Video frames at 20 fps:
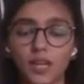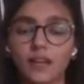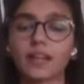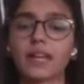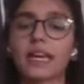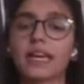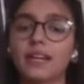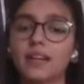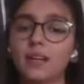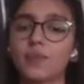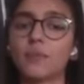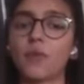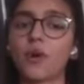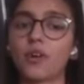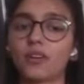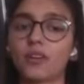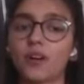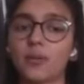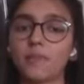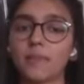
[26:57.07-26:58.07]
again in a
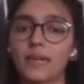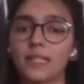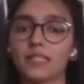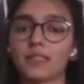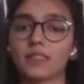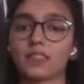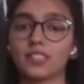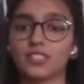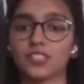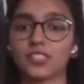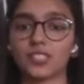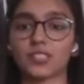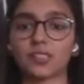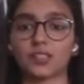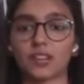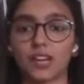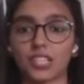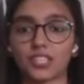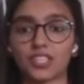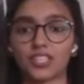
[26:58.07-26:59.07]
mortar pestle, just
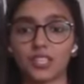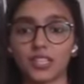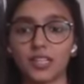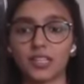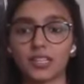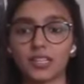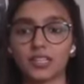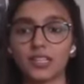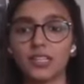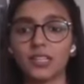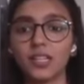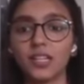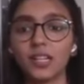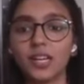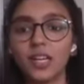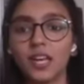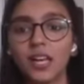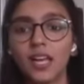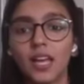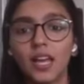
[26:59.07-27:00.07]
crush it a little
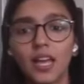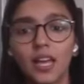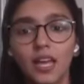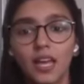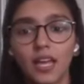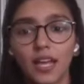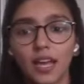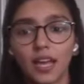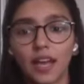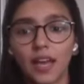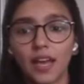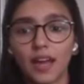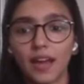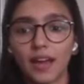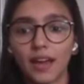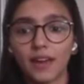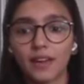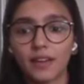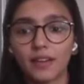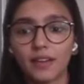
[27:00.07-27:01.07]

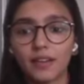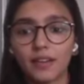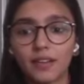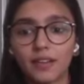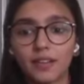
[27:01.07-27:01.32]
and